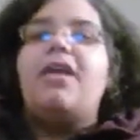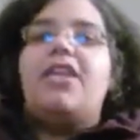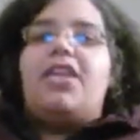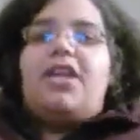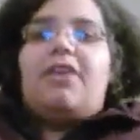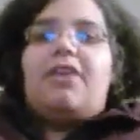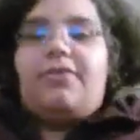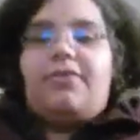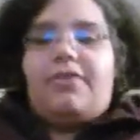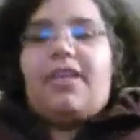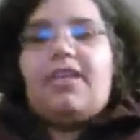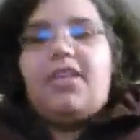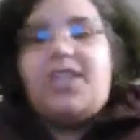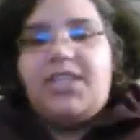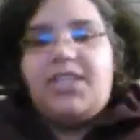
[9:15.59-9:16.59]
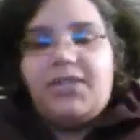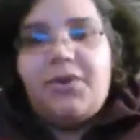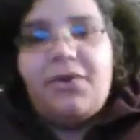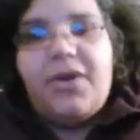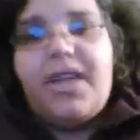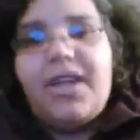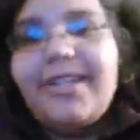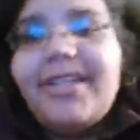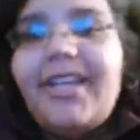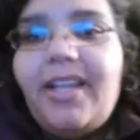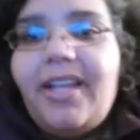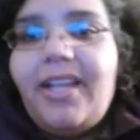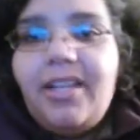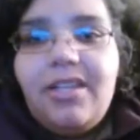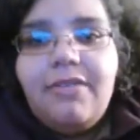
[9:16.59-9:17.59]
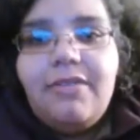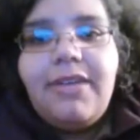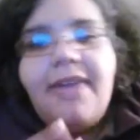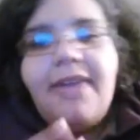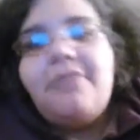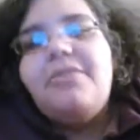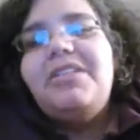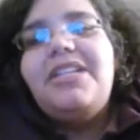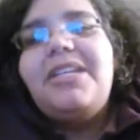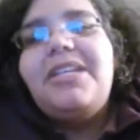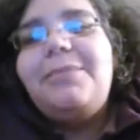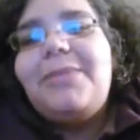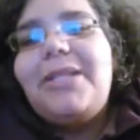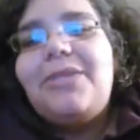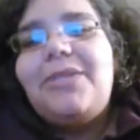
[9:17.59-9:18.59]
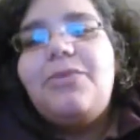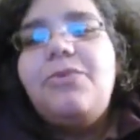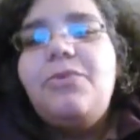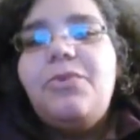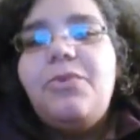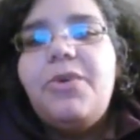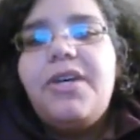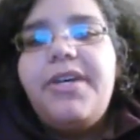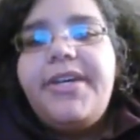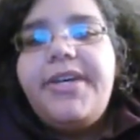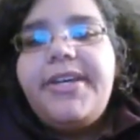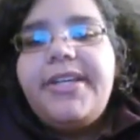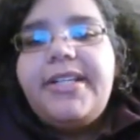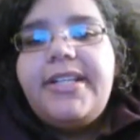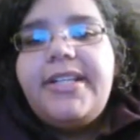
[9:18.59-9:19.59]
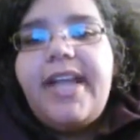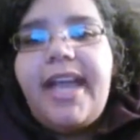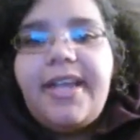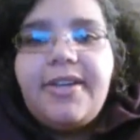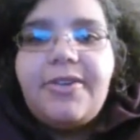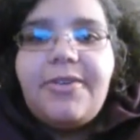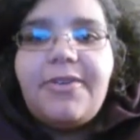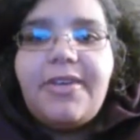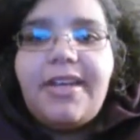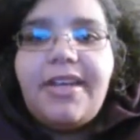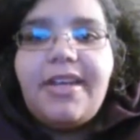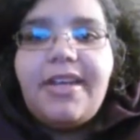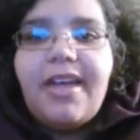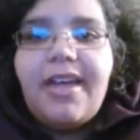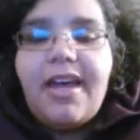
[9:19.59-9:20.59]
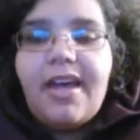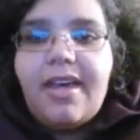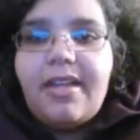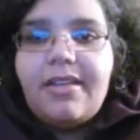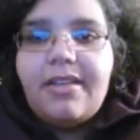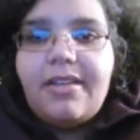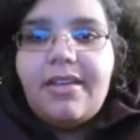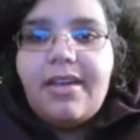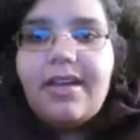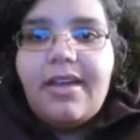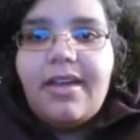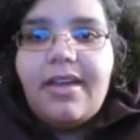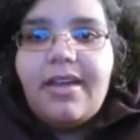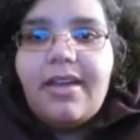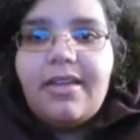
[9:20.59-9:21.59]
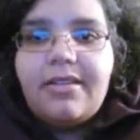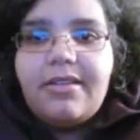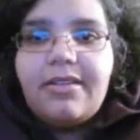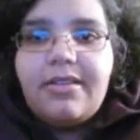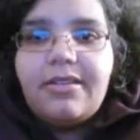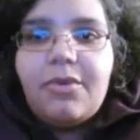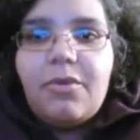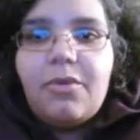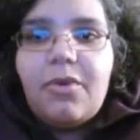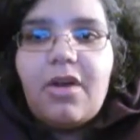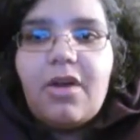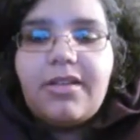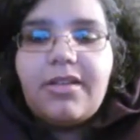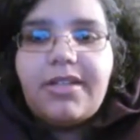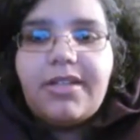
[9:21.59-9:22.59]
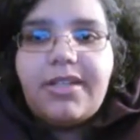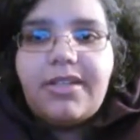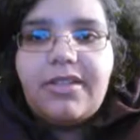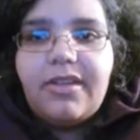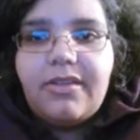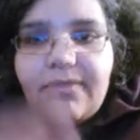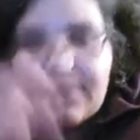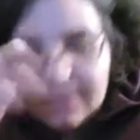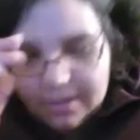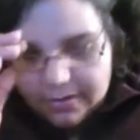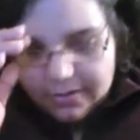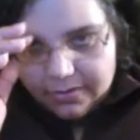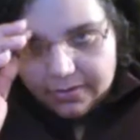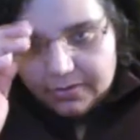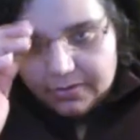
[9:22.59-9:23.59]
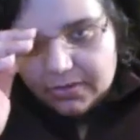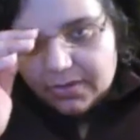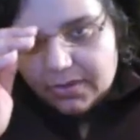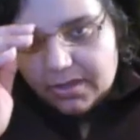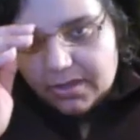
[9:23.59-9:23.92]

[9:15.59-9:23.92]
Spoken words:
They are free, so you can't really be too angry at the quality of stuff if it's